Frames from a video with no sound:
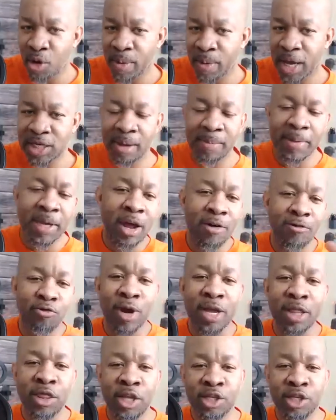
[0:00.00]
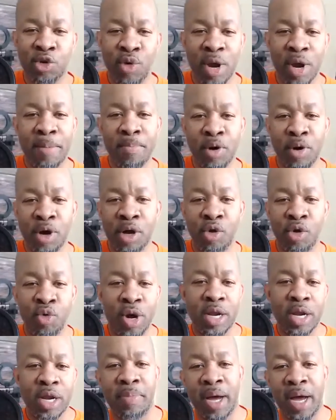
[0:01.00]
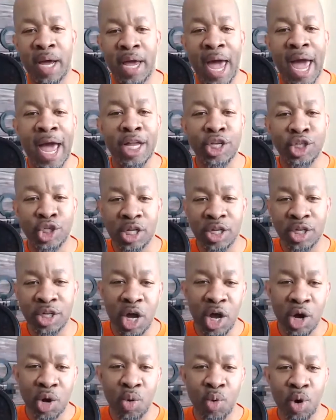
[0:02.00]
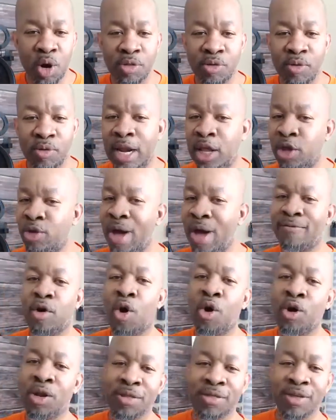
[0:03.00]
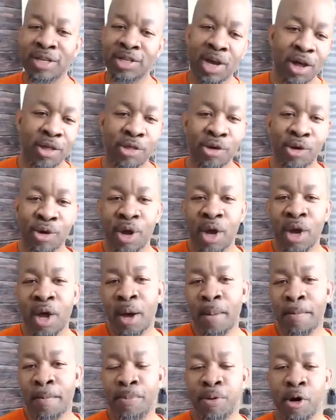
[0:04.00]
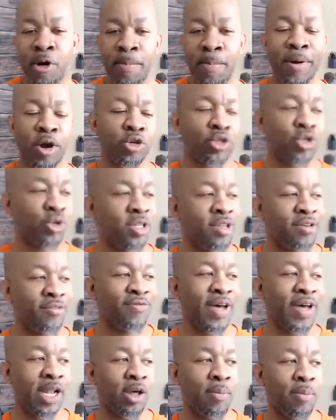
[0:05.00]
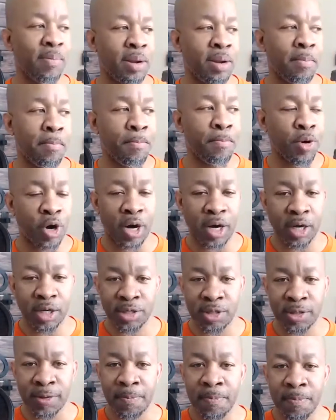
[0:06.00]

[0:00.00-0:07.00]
Because, I mean, I've read this great book, Grit, by Angela Duckworth, right? And you have all of these other personal development books.